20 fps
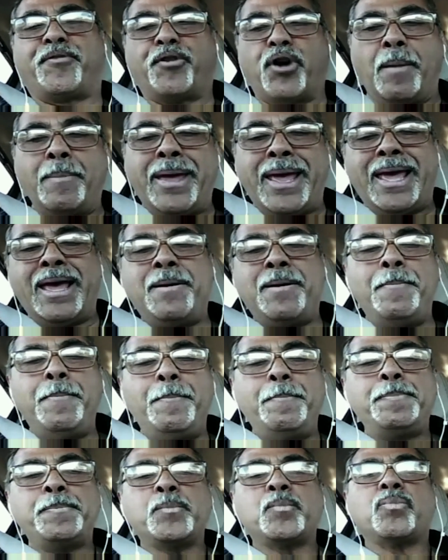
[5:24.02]
from
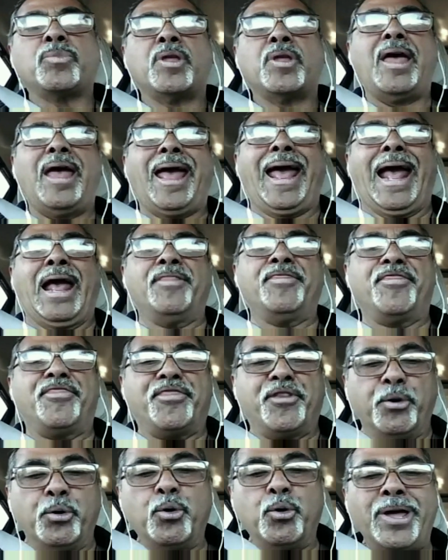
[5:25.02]
him
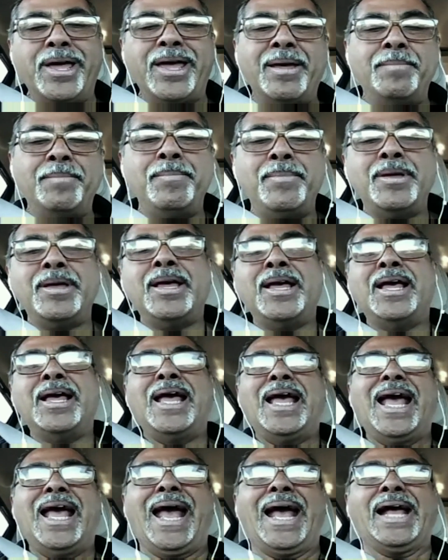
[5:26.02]
and through him
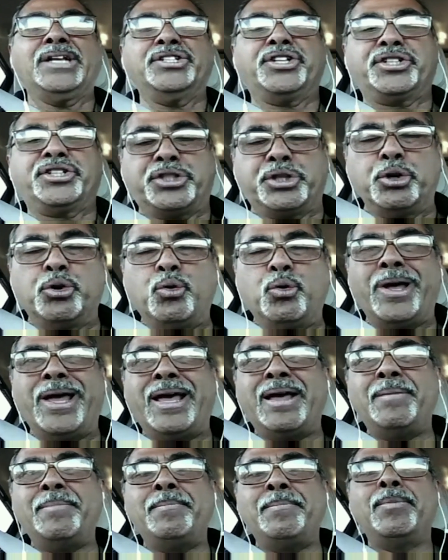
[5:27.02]
and
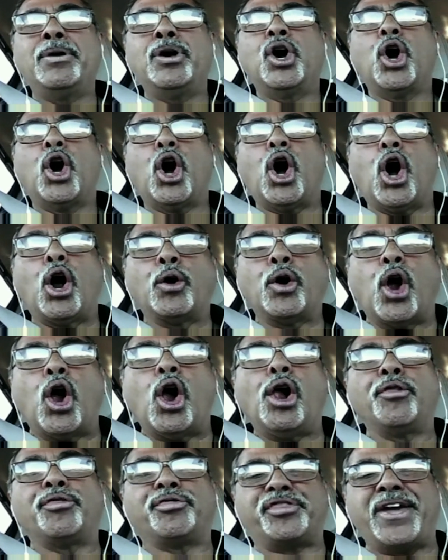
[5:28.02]
to him
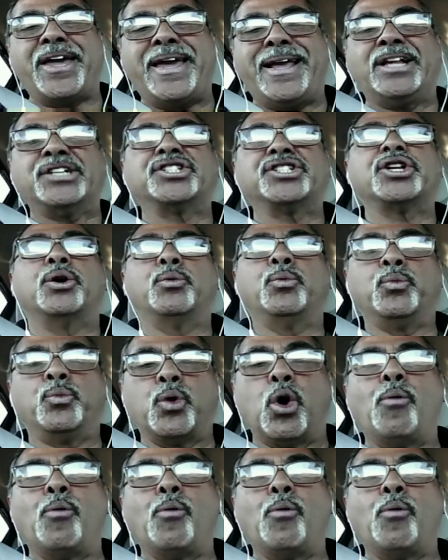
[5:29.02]
are all things,